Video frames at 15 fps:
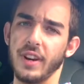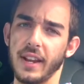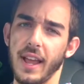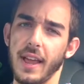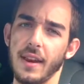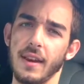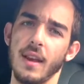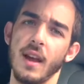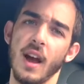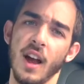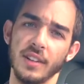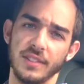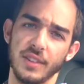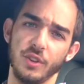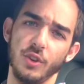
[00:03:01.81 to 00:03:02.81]
again
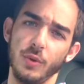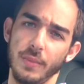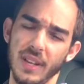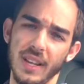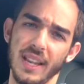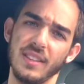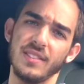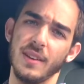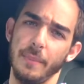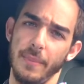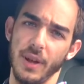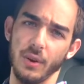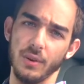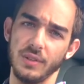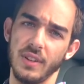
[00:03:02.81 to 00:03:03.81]
until you begin to
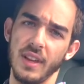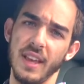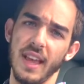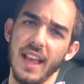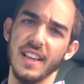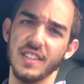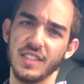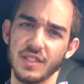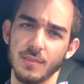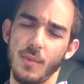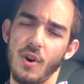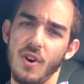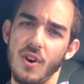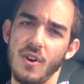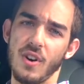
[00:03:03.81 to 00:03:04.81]
build a
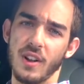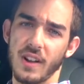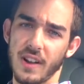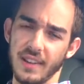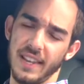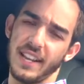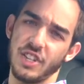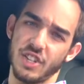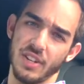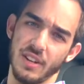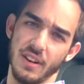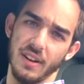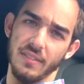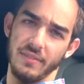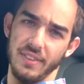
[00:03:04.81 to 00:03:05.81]
small
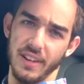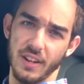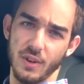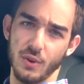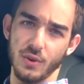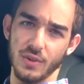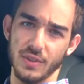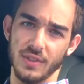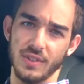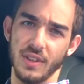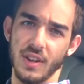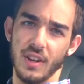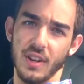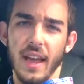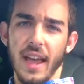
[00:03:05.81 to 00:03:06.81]
collection of vehicles.
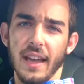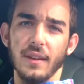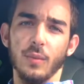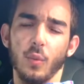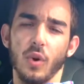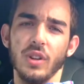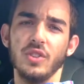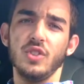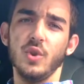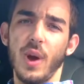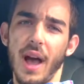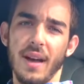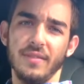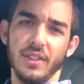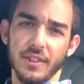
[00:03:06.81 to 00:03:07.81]
And once you
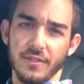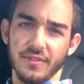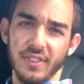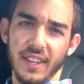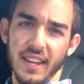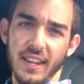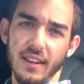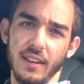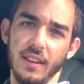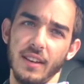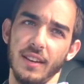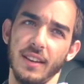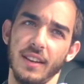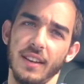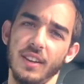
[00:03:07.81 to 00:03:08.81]
have your fleet,
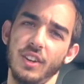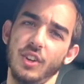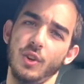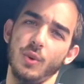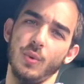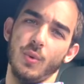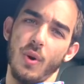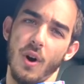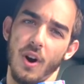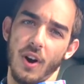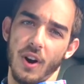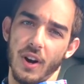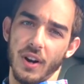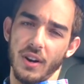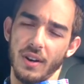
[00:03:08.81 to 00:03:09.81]
you
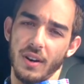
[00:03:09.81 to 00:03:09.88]
are